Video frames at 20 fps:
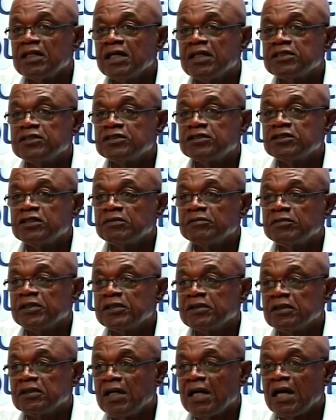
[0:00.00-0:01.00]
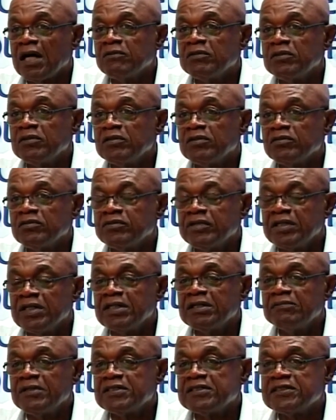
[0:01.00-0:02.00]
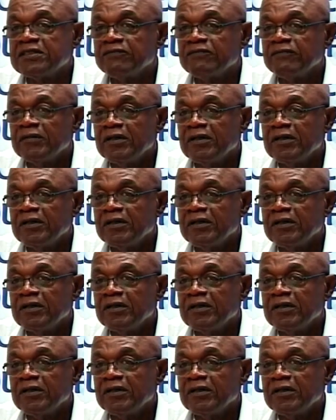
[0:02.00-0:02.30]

as chairman, and we will really miss him.